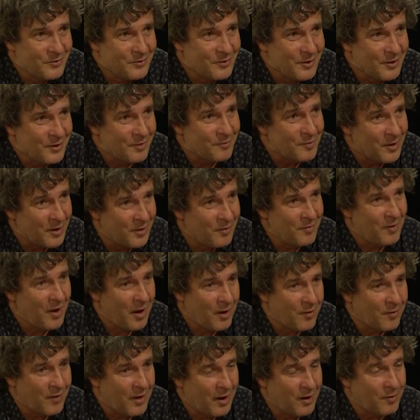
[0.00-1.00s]
you know, that
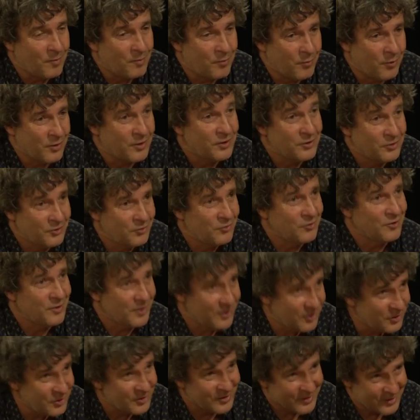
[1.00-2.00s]
our British
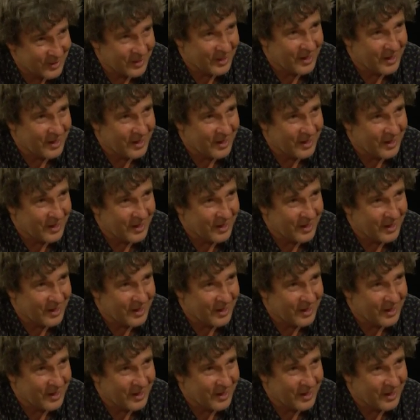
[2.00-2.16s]
traditions,